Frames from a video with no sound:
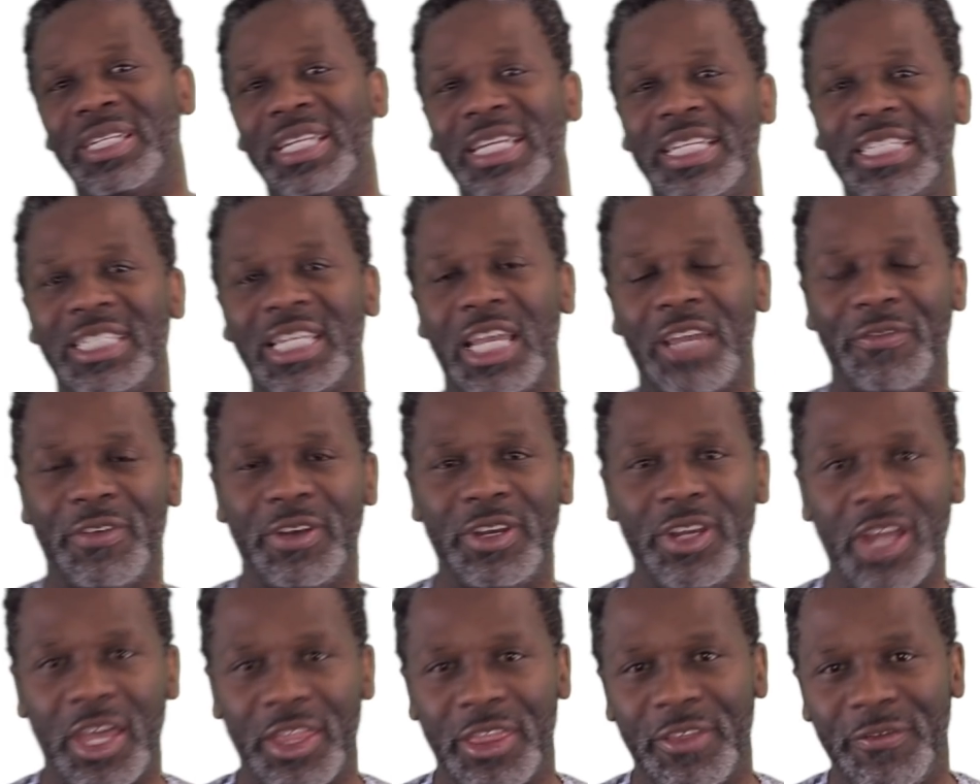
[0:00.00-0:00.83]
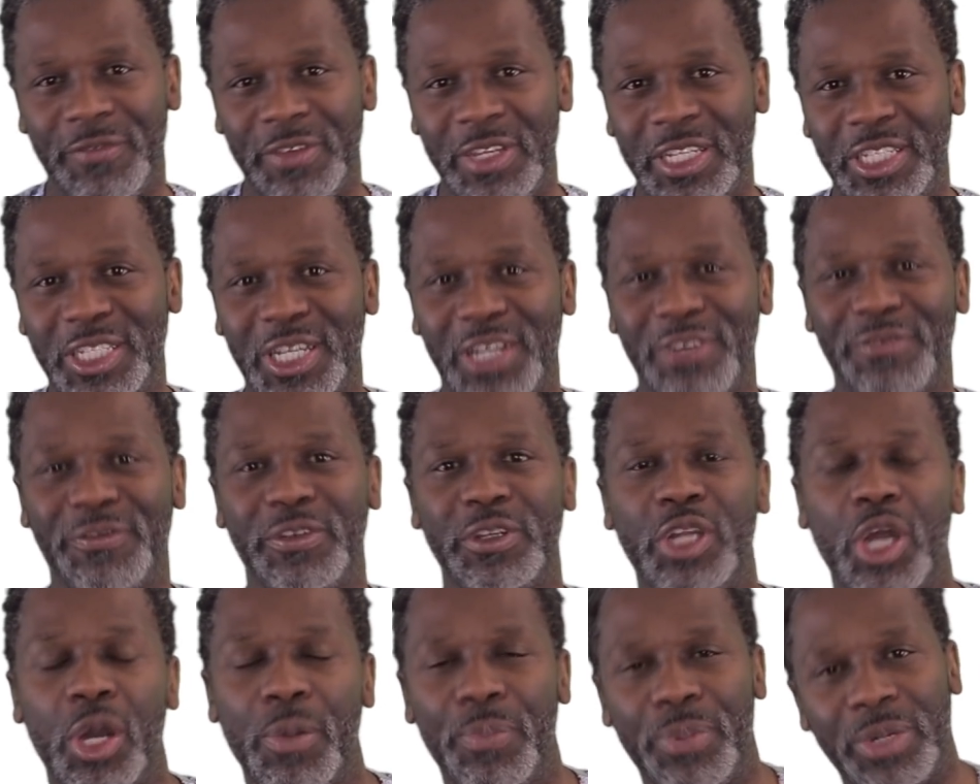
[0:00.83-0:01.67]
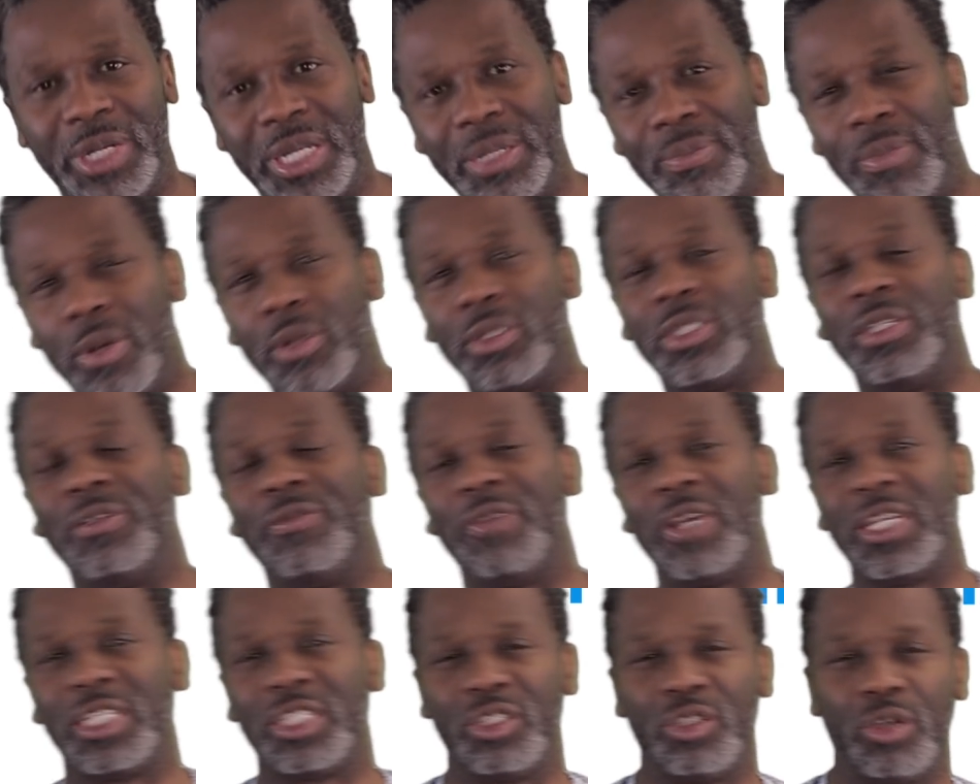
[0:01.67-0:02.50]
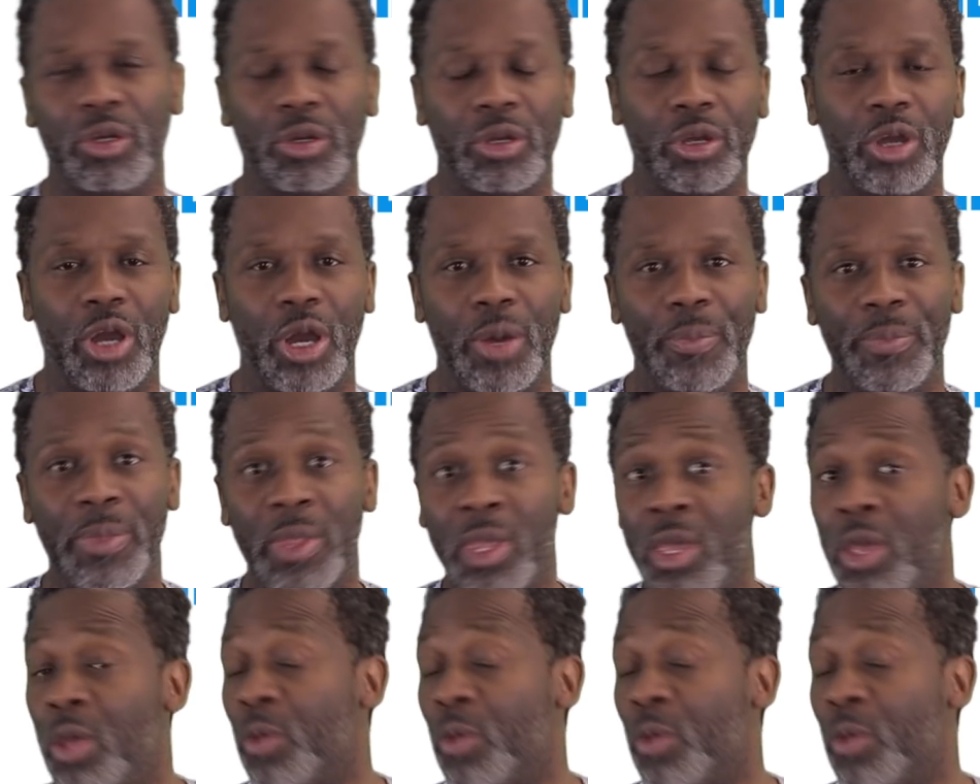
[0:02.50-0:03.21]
DJ for another video for NobodyMotivation.com,